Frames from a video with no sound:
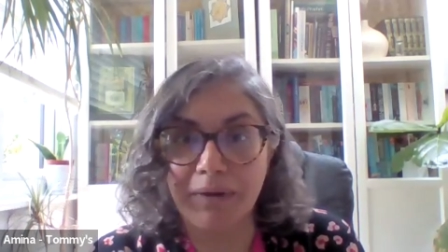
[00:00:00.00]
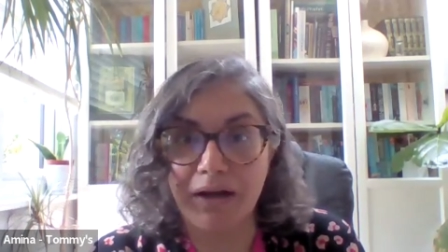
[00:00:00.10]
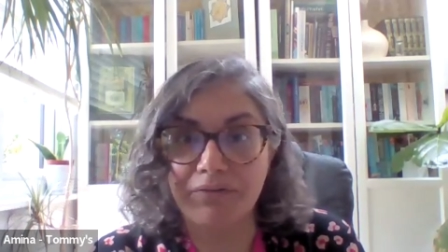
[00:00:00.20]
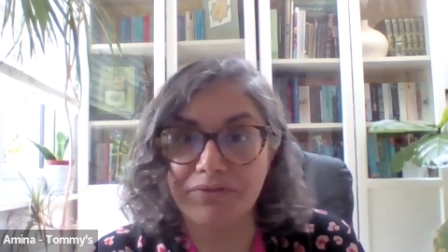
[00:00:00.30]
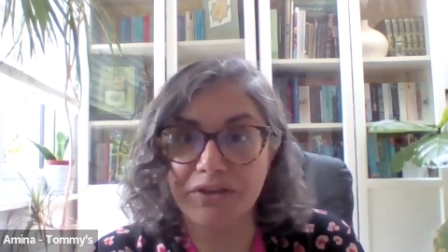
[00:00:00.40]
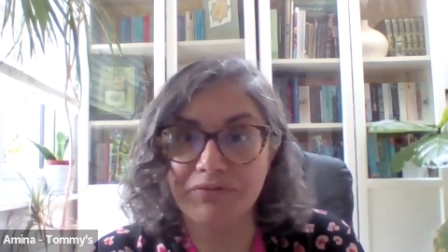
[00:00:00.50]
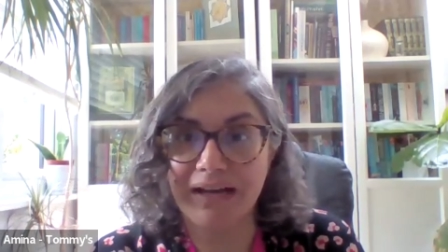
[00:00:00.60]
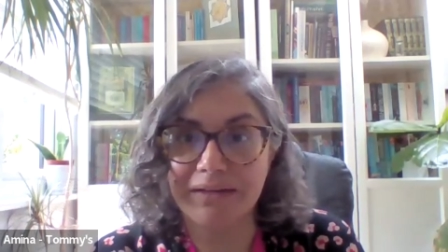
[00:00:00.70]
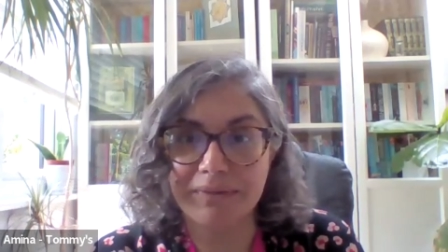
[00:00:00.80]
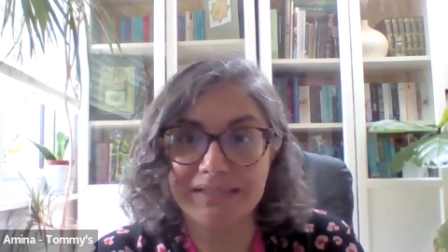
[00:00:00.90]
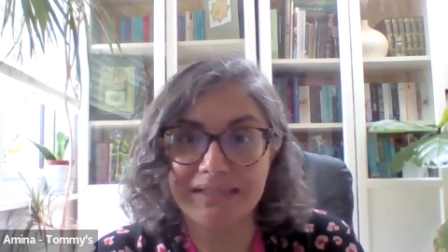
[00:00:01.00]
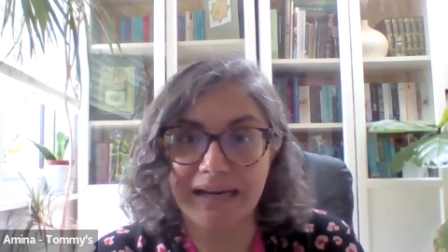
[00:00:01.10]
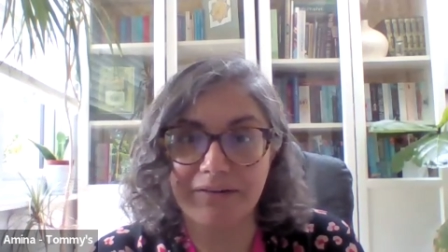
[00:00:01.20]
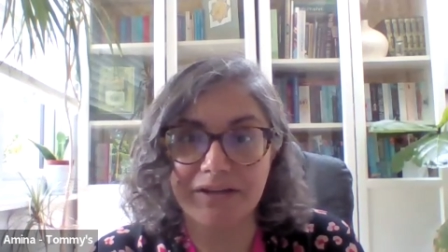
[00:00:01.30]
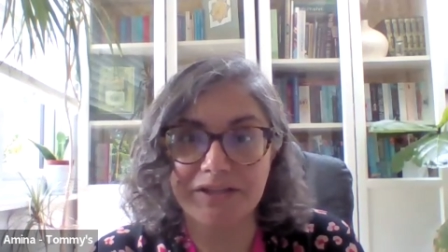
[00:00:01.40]
after you've had a
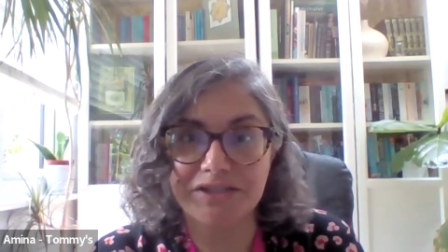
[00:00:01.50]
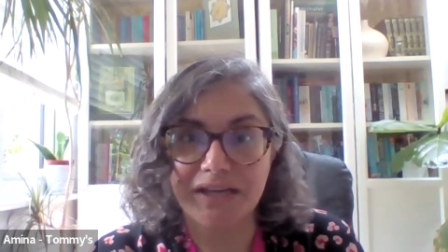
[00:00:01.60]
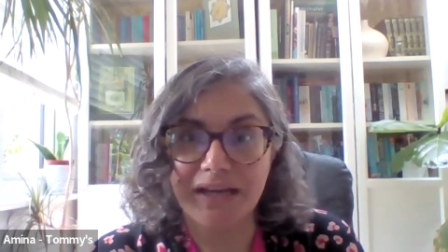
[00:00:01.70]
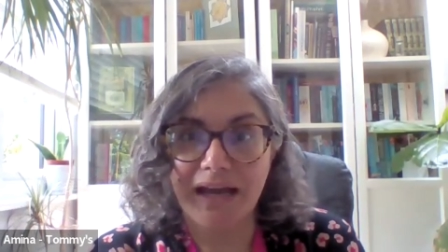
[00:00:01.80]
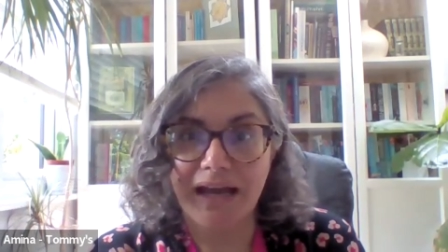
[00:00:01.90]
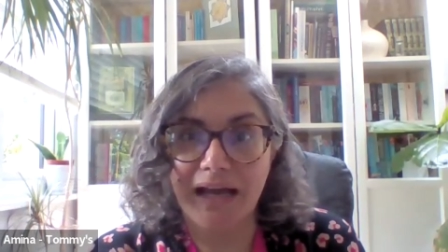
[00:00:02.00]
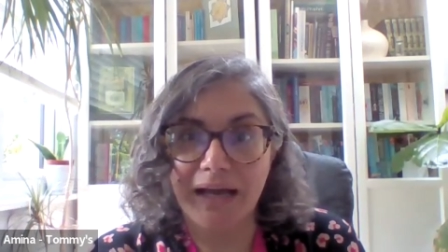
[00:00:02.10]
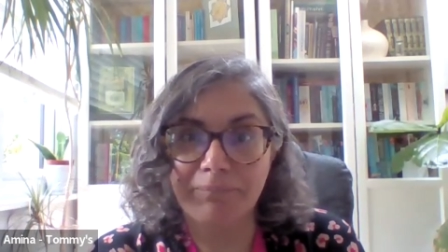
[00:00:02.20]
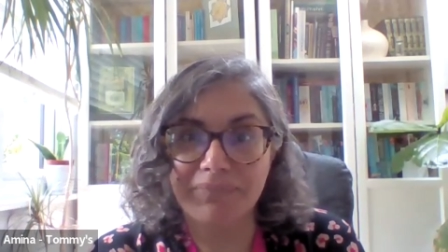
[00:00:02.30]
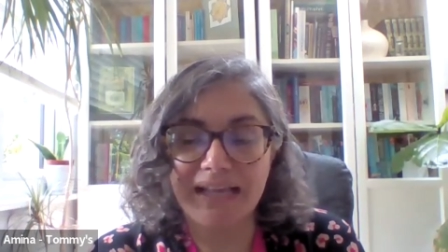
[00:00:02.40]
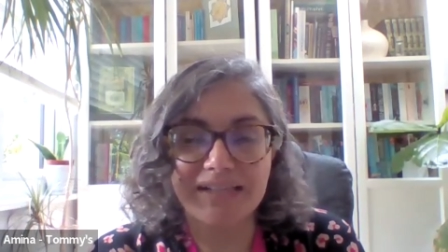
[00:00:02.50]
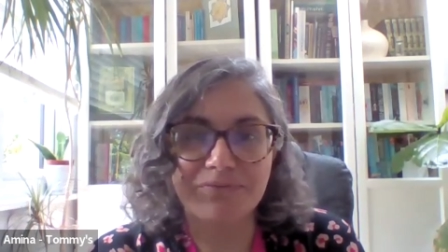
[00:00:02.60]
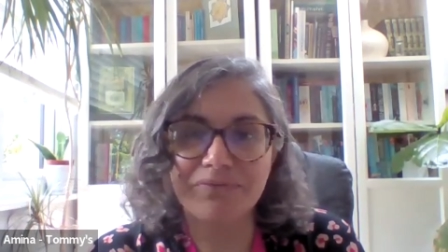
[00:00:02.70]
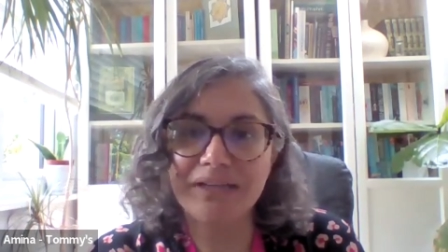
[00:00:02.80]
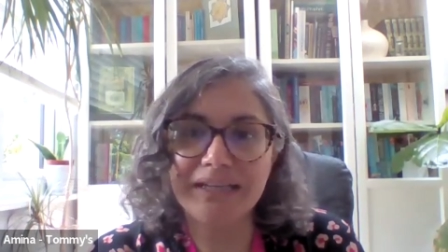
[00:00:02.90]
miscarriage. That's
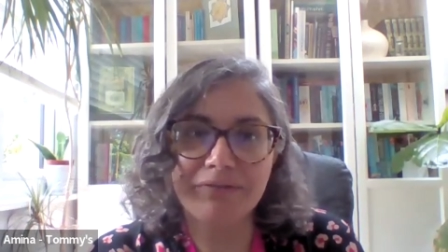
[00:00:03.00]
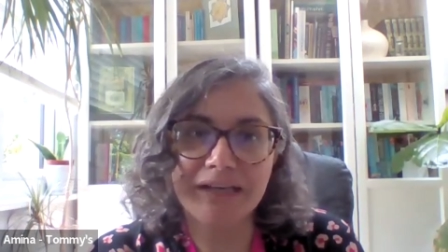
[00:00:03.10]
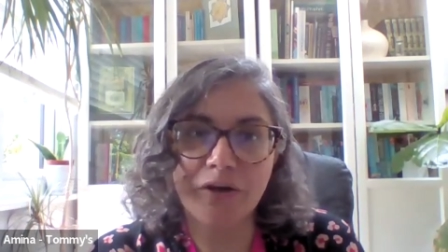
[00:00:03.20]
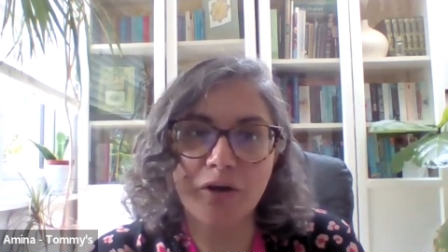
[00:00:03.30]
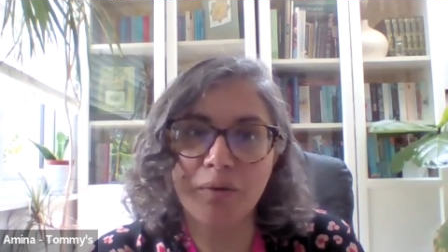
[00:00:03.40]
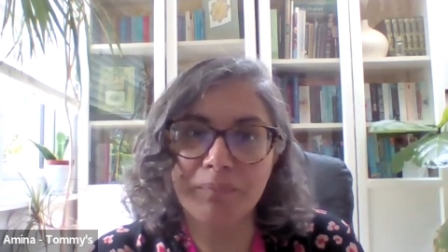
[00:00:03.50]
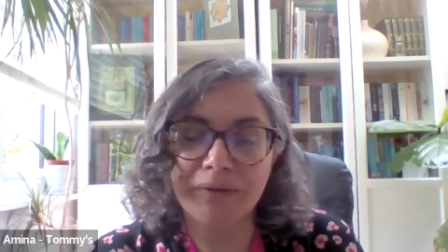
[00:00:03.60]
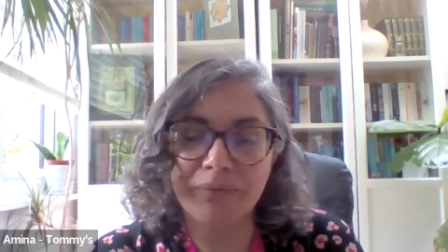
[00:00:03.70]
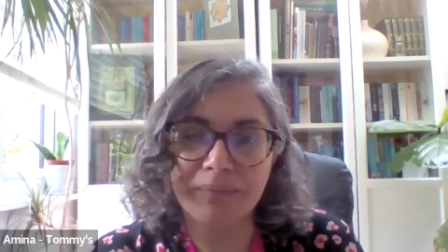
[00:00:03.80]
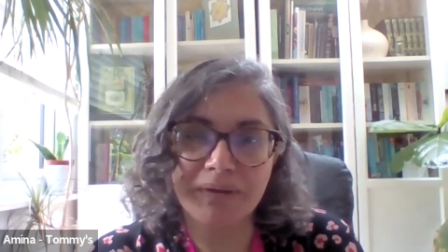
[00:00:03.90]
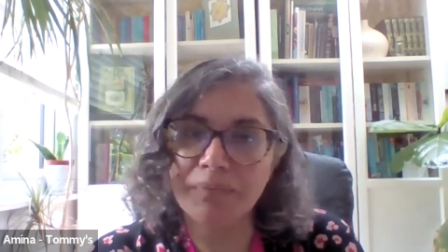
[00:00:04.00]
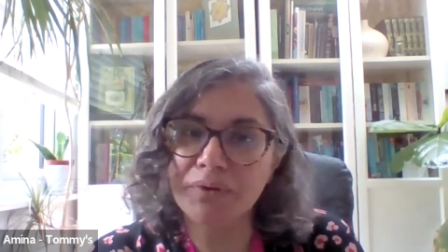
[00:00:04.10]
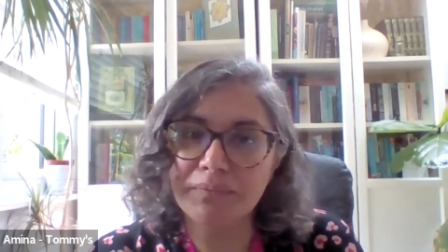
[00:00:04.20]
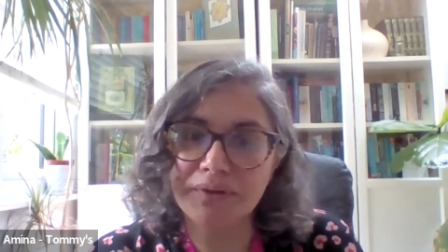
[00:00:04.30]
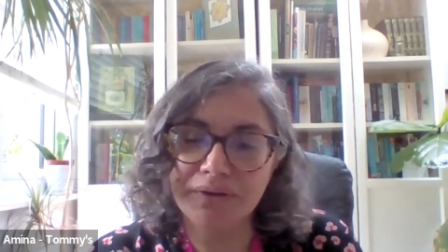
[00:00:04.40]
really, really common when people
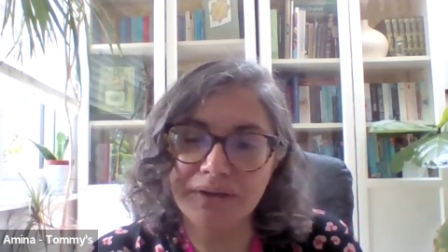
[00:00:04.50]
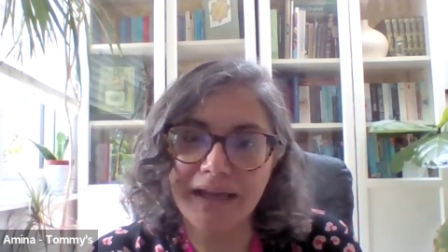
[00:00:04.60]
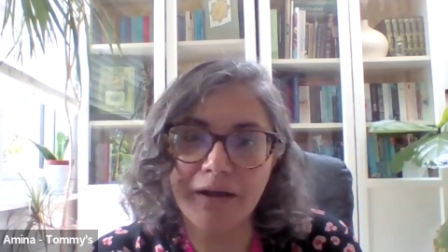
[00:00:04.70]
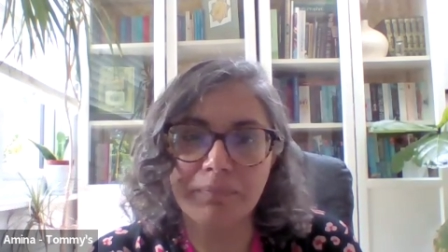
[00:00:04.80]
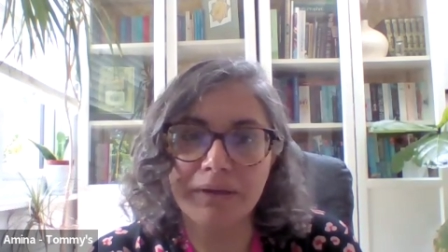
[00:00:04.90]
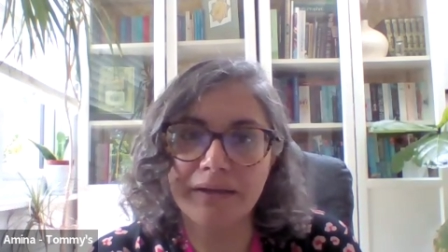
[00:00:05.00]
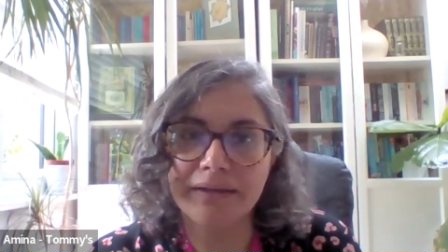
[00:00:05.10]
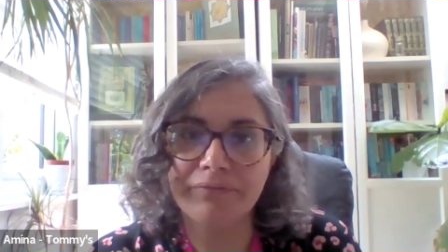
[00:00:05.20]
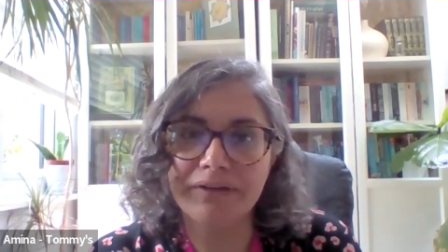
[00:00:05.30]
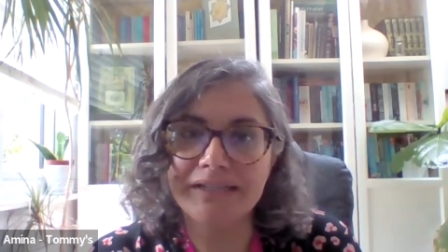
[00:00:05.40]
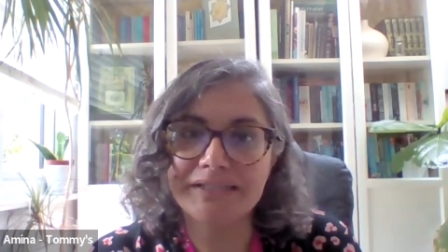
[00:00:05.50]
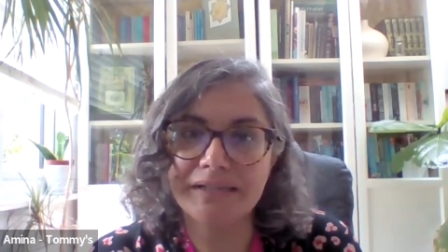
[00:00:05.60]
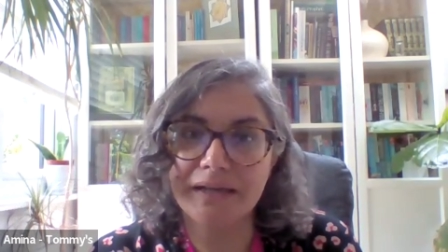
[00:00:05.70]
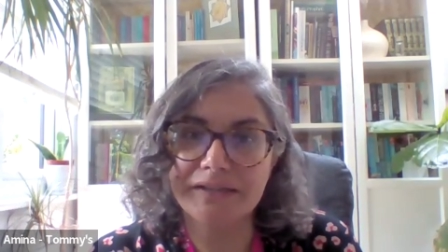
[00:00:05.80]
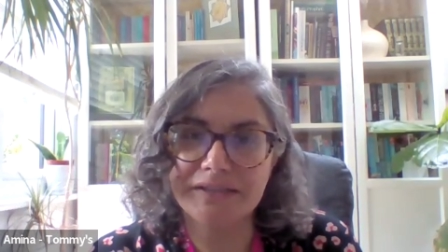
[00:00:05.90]
come through on the helpline. They're really
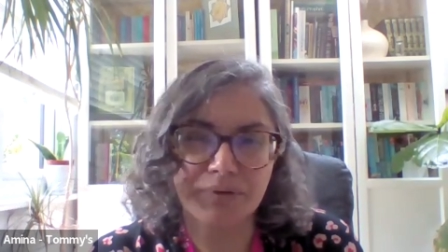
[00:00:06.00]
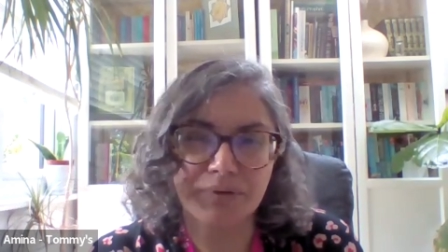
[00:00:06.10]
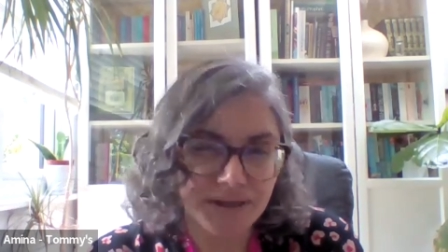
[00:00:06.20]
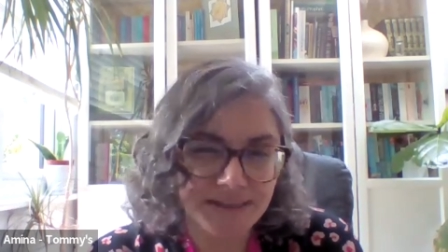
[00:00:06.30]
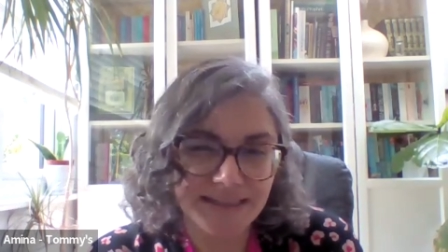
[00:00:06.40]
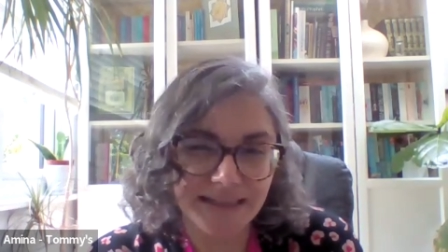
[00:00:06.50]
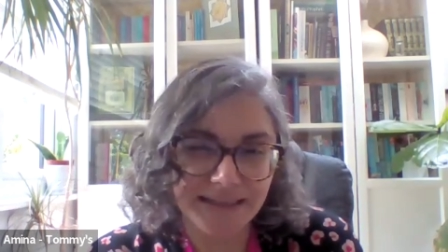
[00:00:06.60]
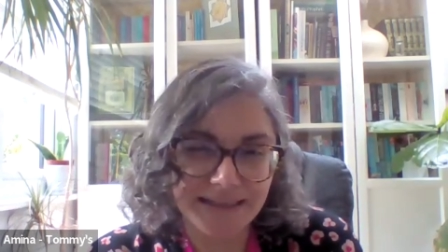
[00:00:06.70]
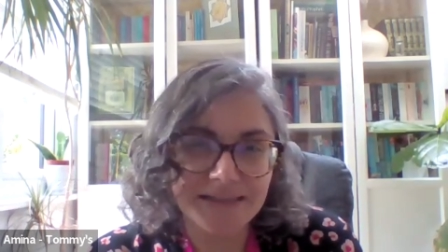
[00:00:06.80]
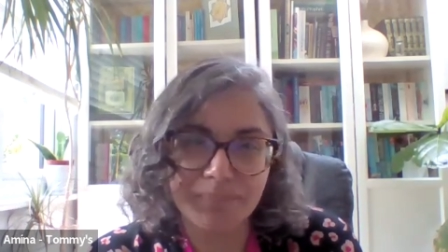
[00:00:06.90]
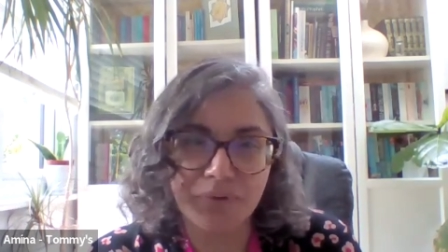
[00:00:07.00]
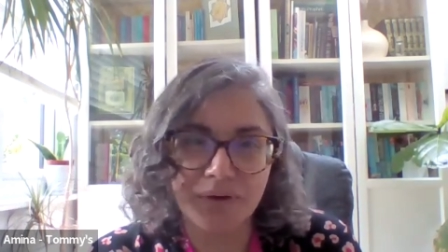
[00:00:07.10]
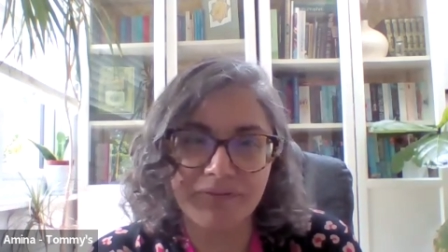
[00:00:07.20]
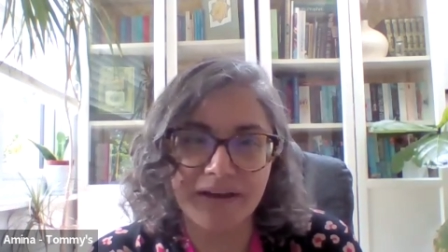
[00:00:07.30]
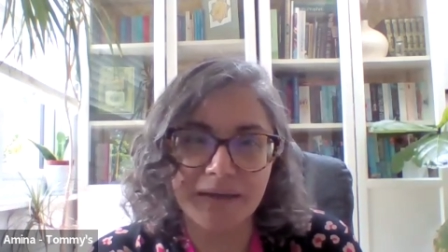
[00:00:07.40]
surprised that there's
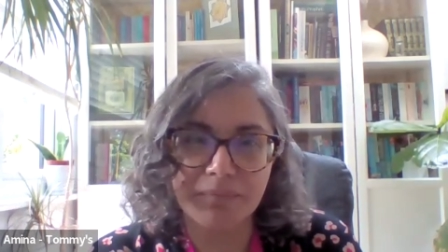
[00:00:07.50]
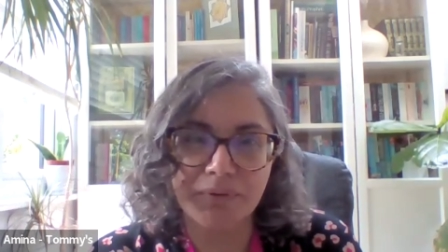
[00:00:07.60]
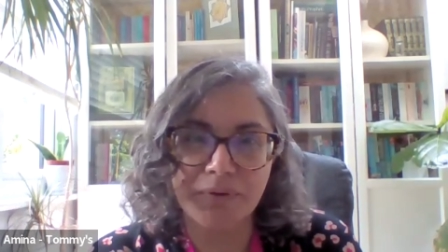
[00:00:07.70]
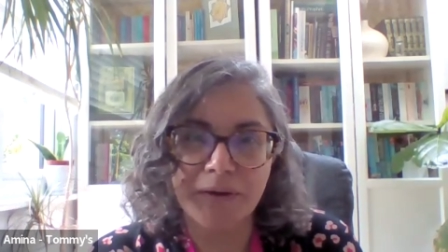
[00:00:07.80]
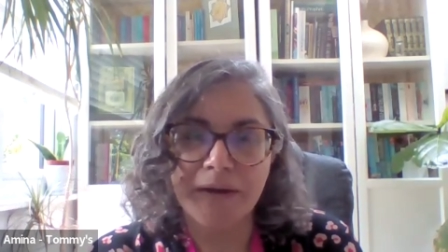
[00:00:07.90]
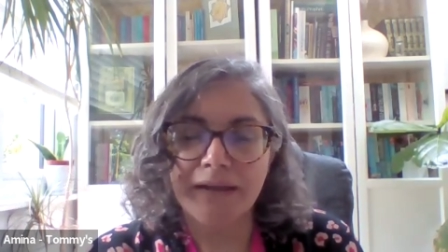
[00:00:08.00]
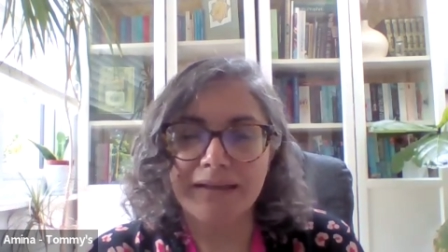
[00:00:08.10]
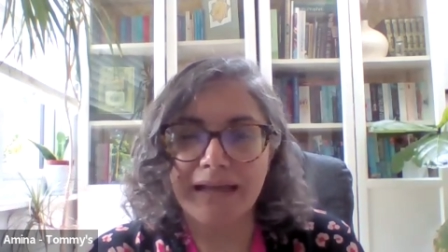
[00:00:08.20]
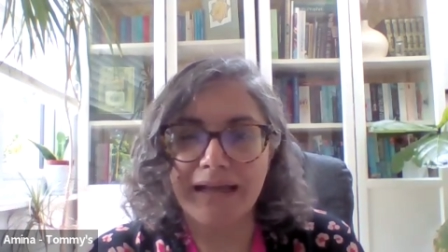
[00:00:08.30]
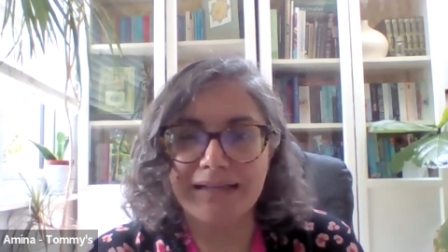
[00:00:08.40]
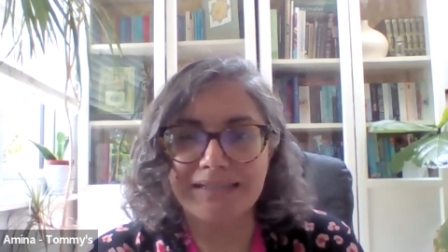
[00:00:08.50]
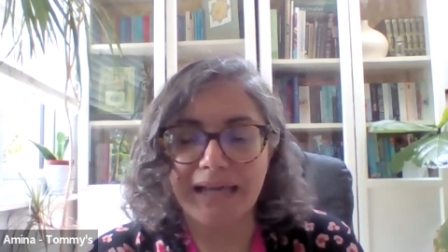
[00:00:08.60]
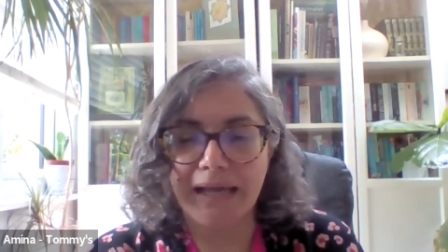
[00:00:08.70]
support available, that